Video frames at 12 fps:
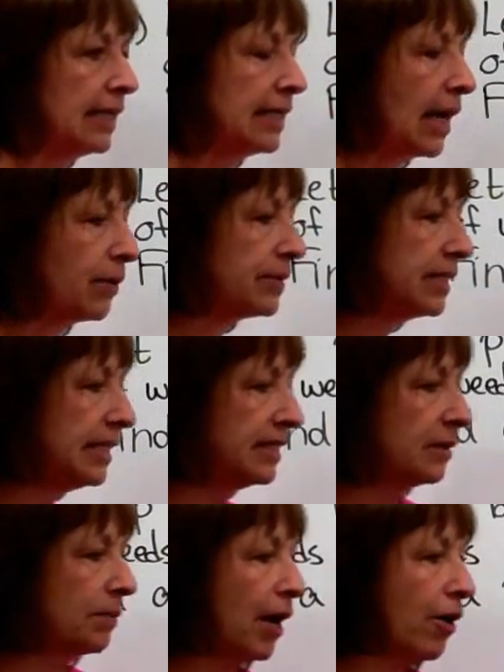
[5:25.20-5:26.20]
Now Z
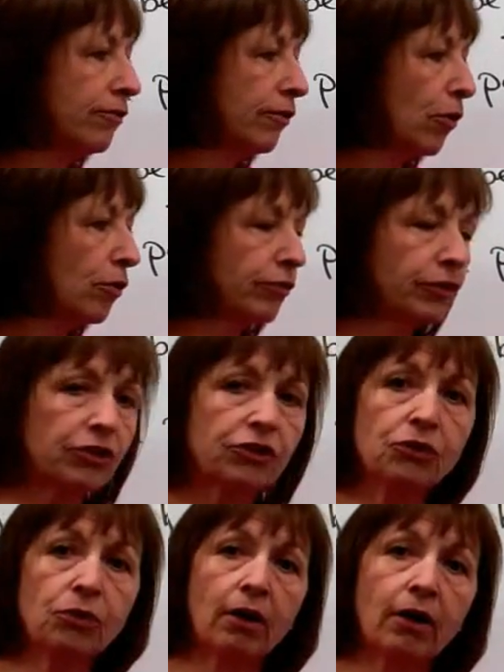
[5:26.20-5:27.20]
sub alpha over
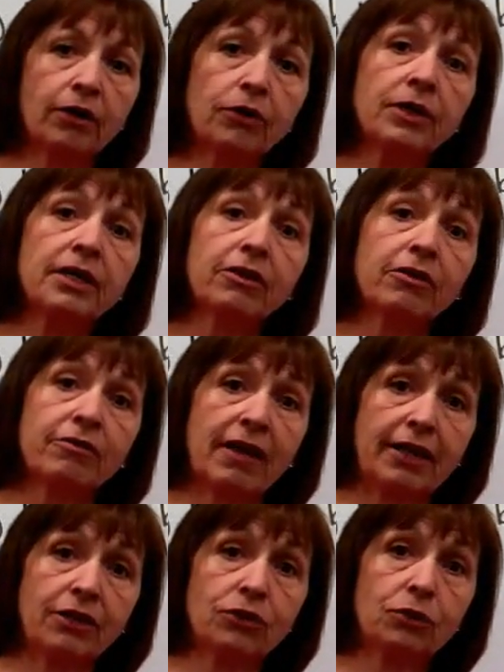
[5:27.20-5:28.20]
2 are our critical
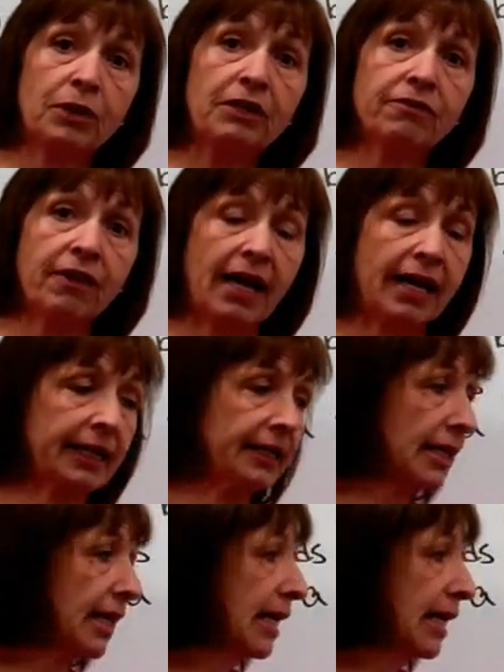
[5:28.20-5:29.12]
values we find